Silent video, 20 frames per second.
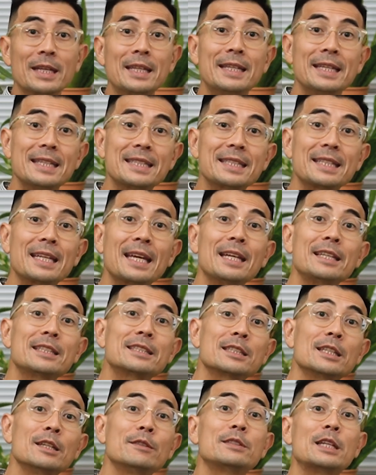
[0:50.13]
This case
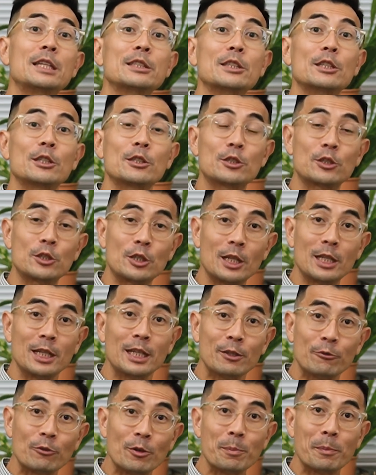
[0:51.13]
serves as a
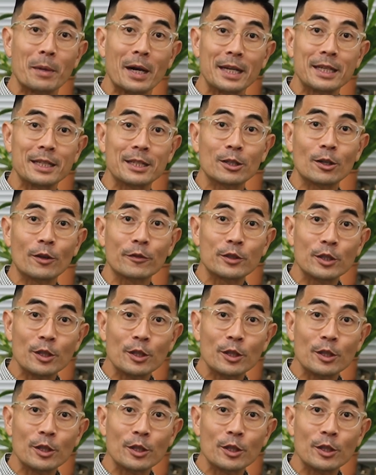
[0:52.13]
chilling reminder of